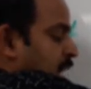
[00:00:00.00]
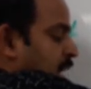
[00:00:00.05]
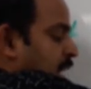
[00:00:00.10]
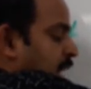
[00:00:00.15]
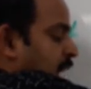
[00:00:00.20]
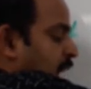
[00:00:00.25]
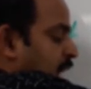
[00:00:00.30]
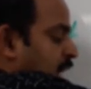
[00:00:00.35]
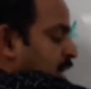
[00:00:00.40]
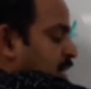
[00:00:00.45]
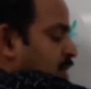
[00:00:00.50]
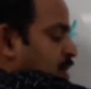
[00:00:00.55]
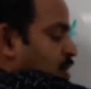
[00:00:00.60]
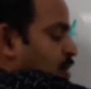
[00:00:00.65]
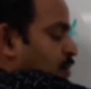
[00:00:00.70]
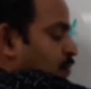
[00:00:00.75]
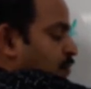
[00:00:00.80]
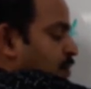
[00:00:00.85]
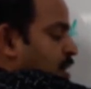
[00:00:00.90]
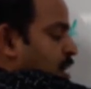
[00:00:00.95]
direction
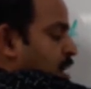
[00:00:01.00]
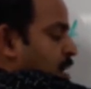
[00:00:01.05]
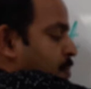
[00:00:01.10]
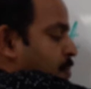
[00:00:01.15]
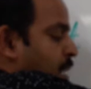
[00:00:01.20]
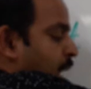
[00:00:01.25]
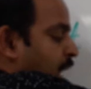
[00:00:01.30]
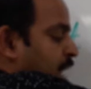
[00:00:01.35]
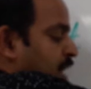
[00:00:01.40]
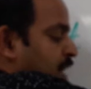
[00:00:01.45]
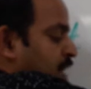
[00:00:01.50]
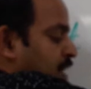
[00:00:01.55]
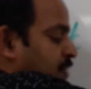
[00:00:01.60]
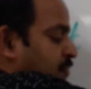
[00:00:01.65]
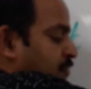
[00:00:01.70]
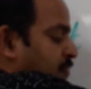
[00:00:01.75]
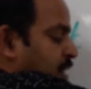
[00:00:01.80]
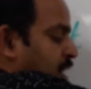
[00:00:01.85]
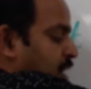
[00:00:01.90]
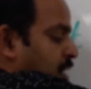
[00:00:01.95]
of
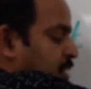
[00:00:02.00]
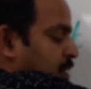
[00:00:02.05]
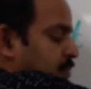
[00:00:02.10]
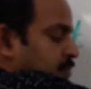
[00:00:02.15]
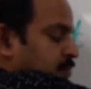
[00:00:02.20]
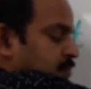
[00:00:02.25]
magnetic field.